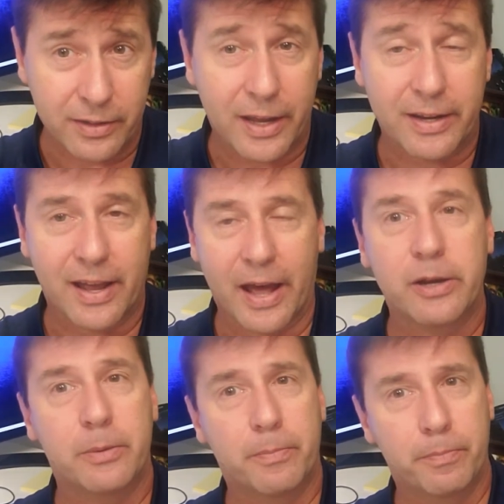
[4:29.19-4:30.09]
and how do
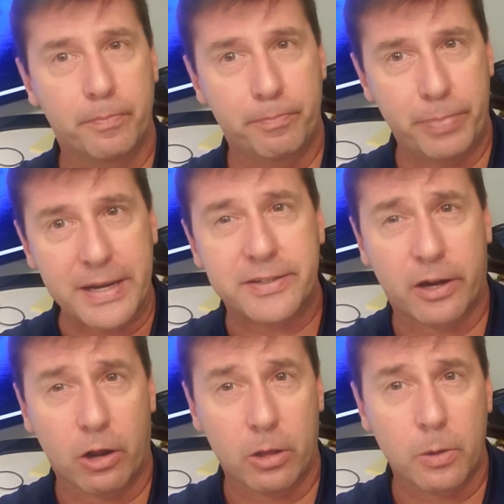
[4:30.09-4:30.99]
you base that
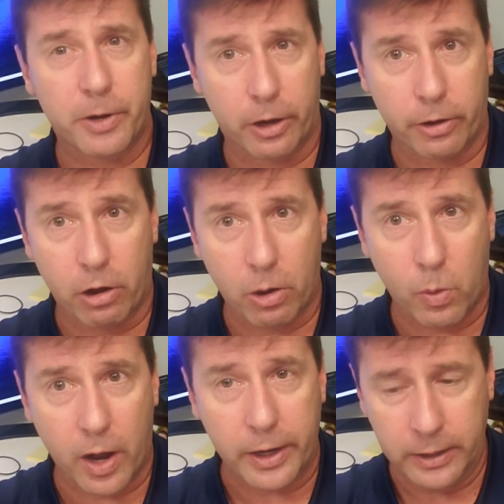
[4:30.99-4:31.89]
a little bit on
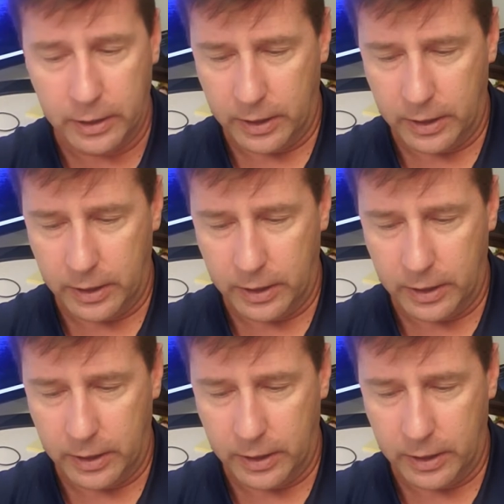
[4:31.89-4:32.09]
ROI,